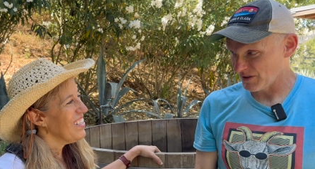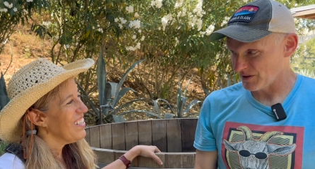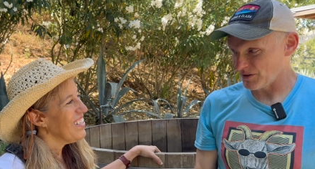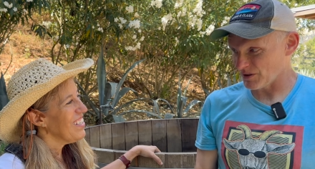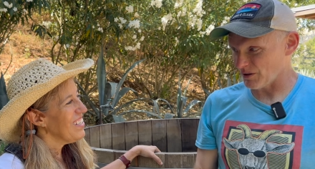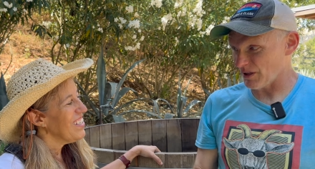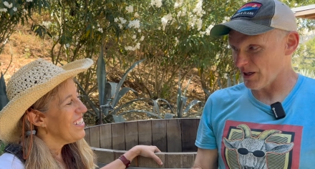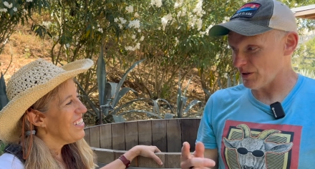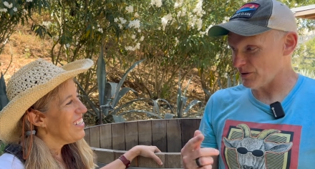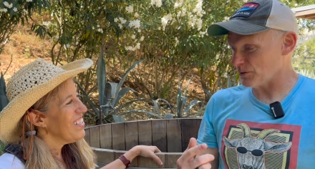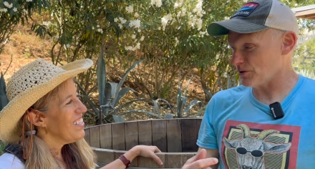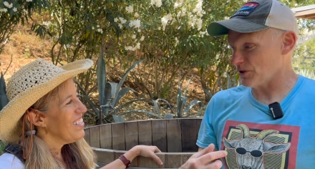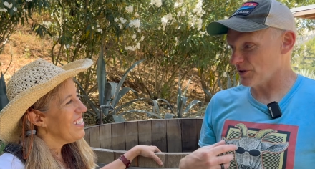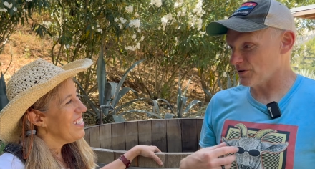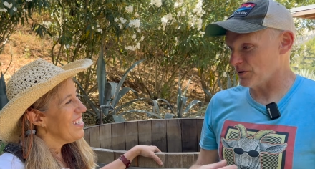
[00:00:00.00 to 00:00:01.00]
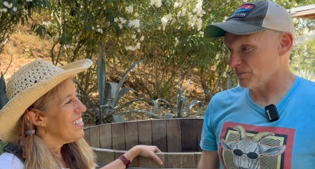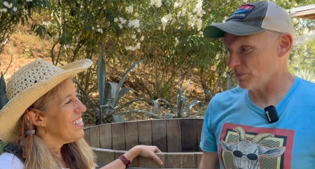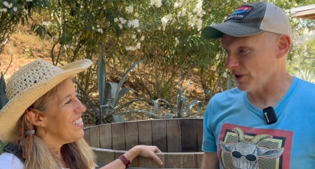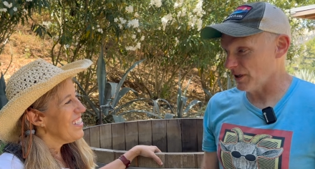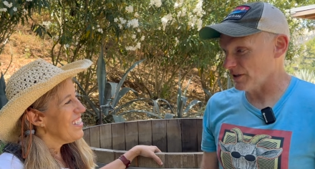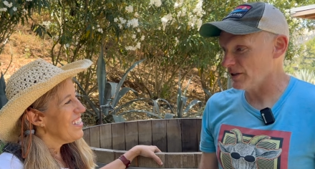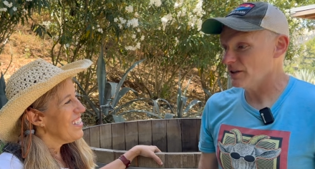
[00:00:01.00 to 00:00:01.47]
Speaker 1: So how you change your
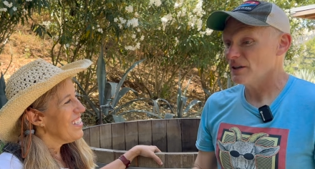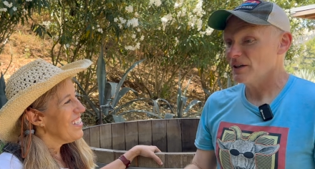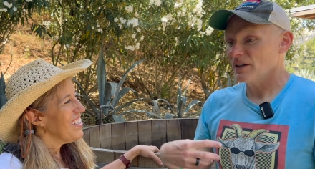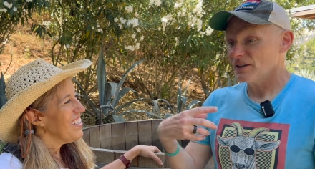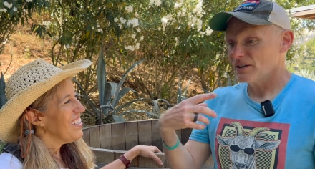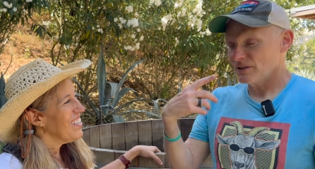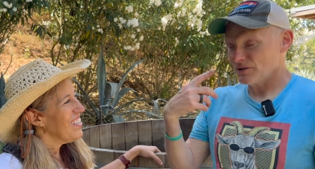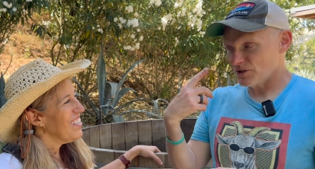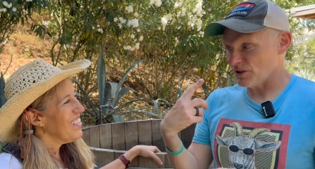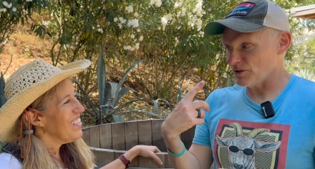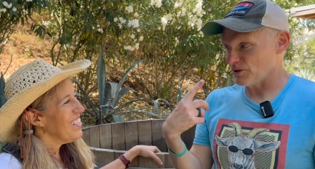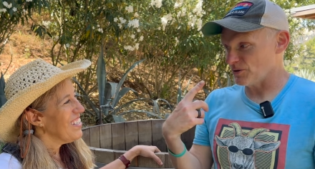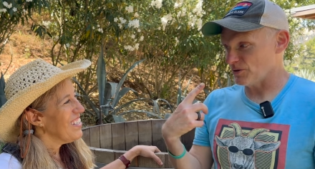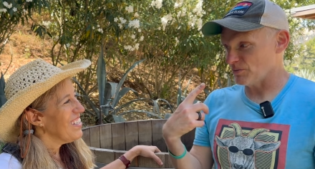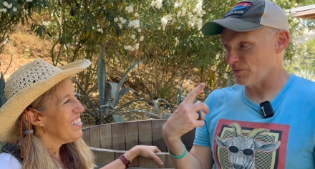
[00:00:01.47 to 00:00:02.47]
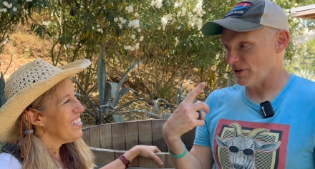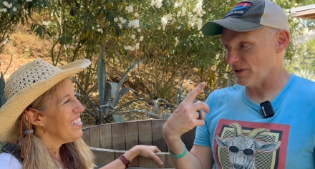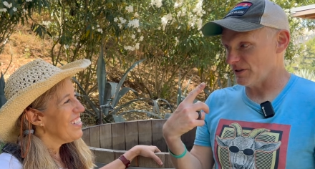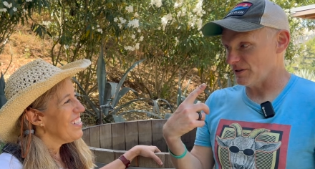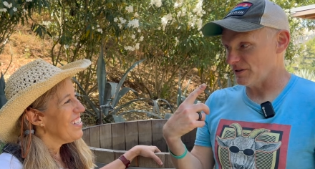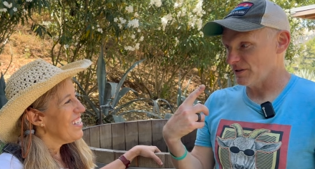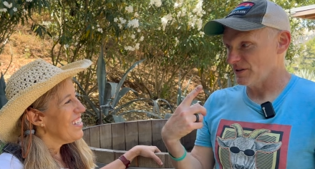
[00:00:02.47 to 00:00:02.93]
body changes your
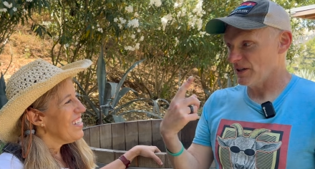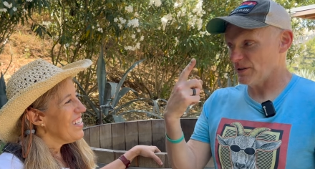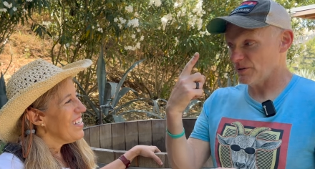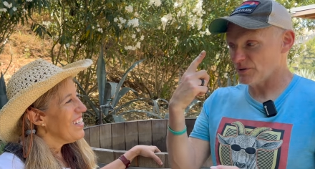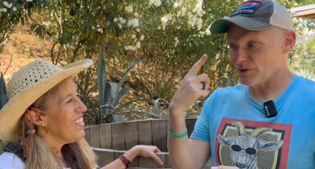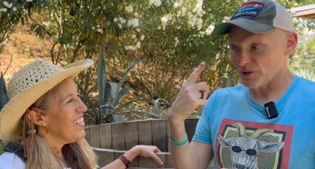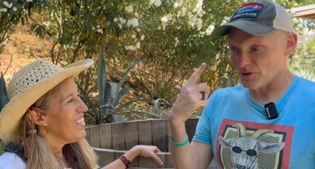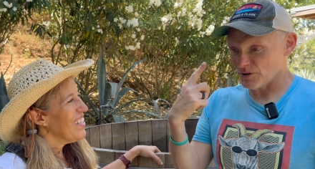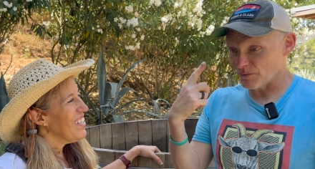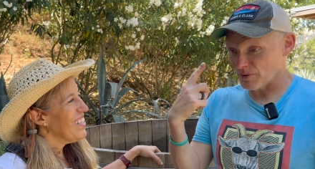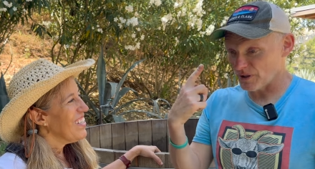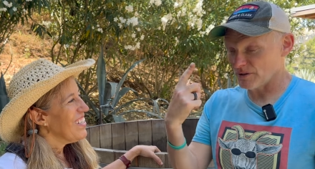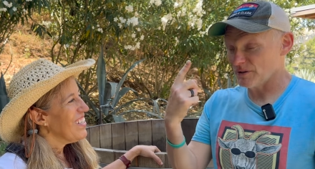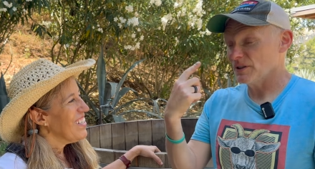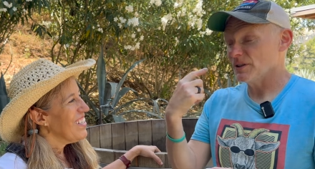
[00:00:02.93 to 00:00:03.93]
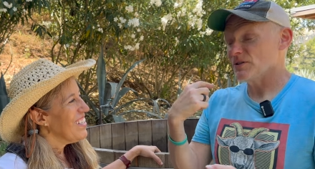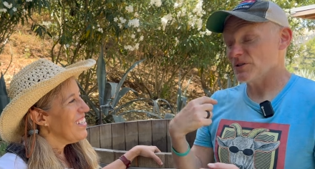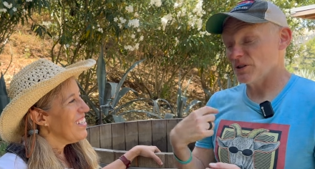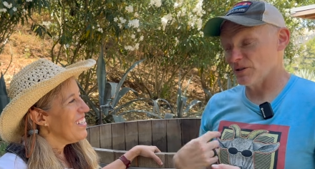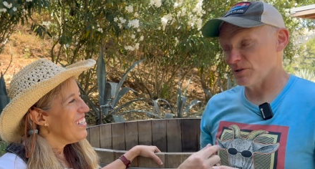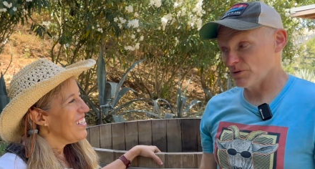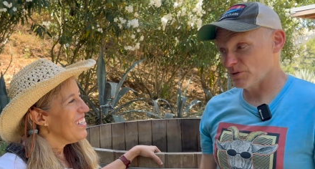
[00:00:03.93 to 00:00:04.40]
mind. How you change your mind
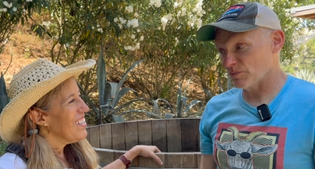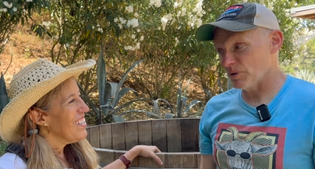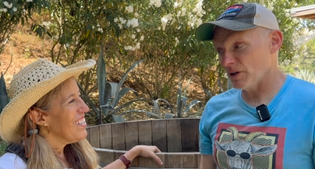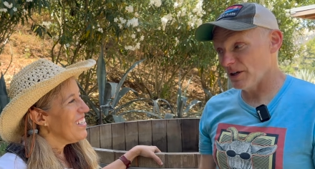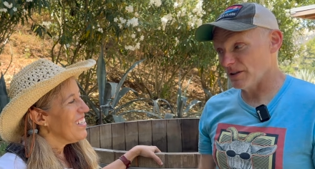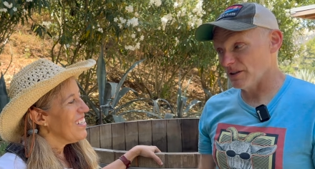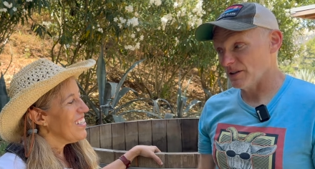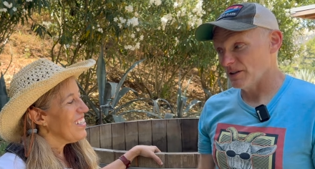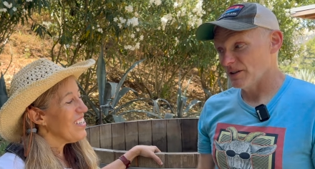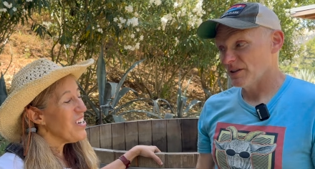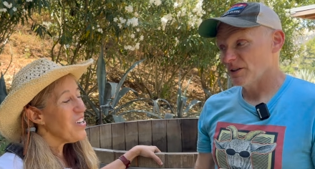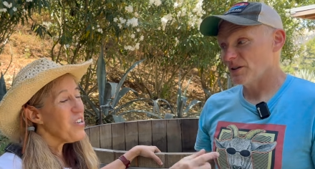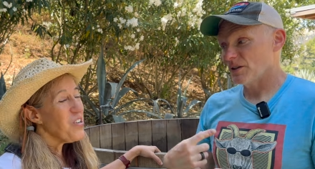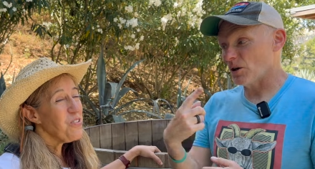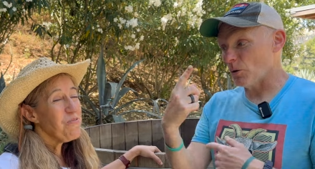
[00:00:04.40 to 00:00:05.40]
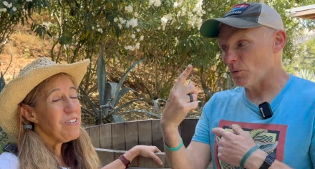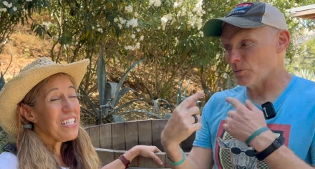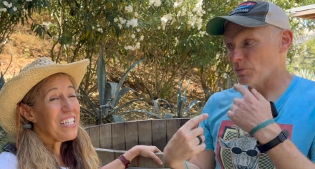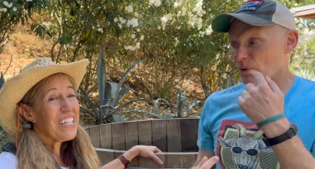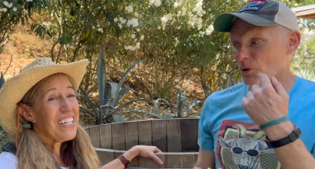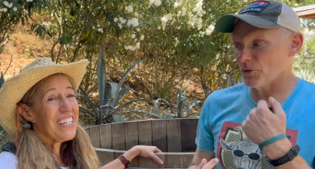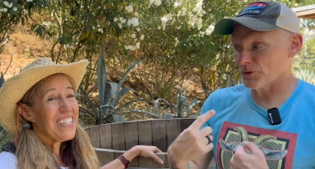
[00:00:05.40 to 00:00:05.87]
changes your body. Oh go in
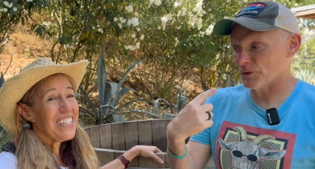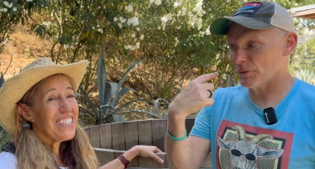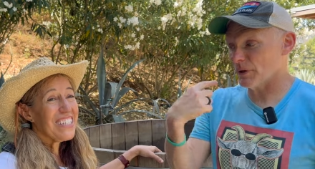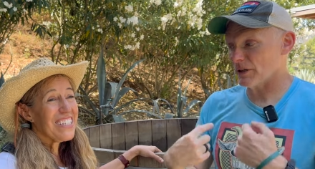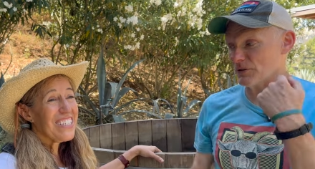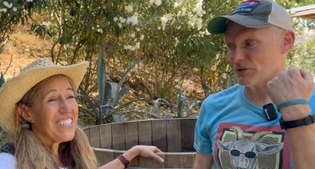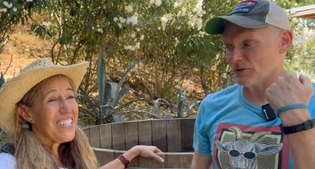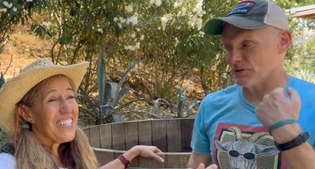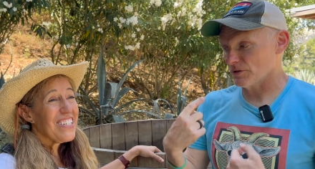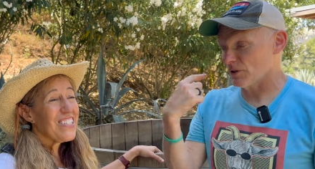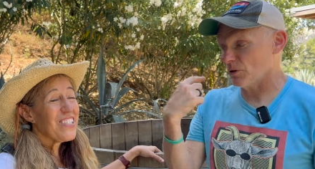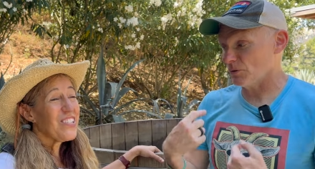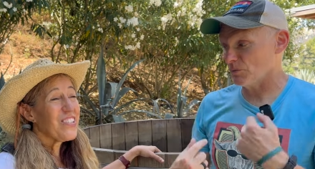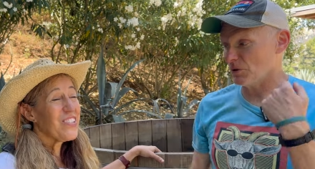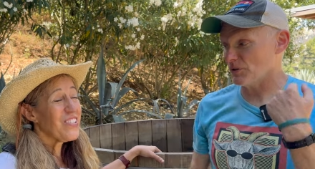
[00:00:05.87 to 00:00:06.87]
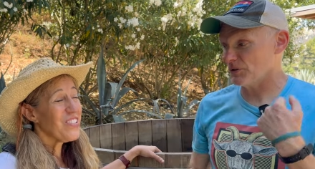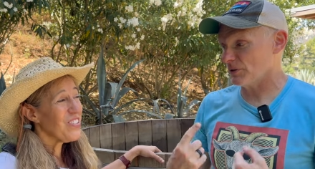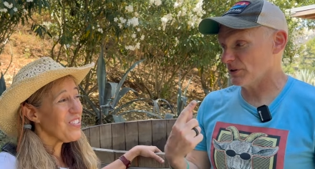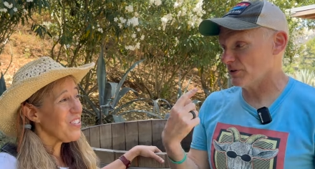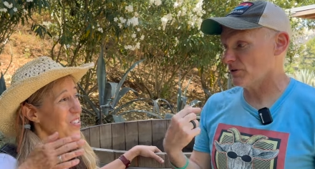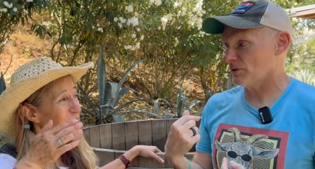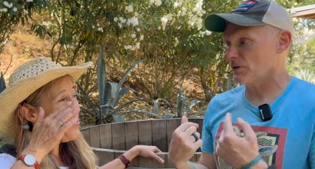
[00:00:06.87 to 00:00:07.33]
both gosh. directions. Go in both
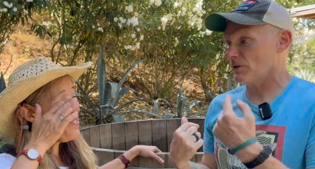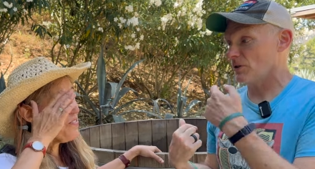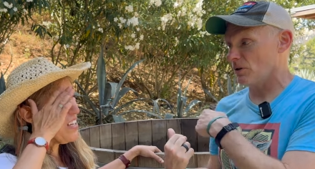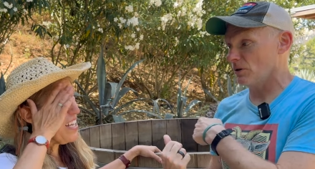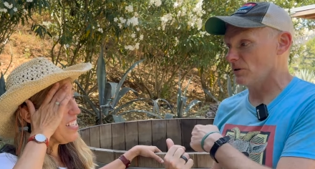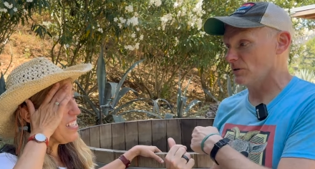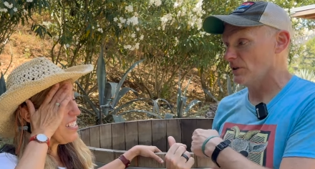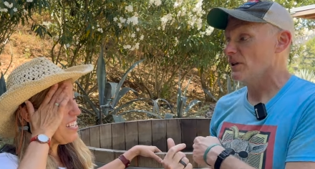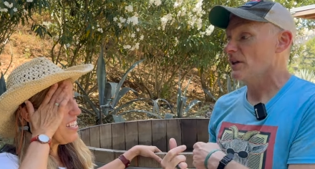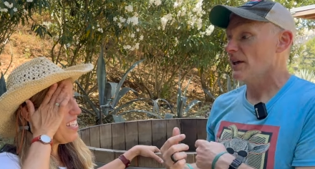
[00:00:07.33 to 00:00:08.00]
directions. So, so the cold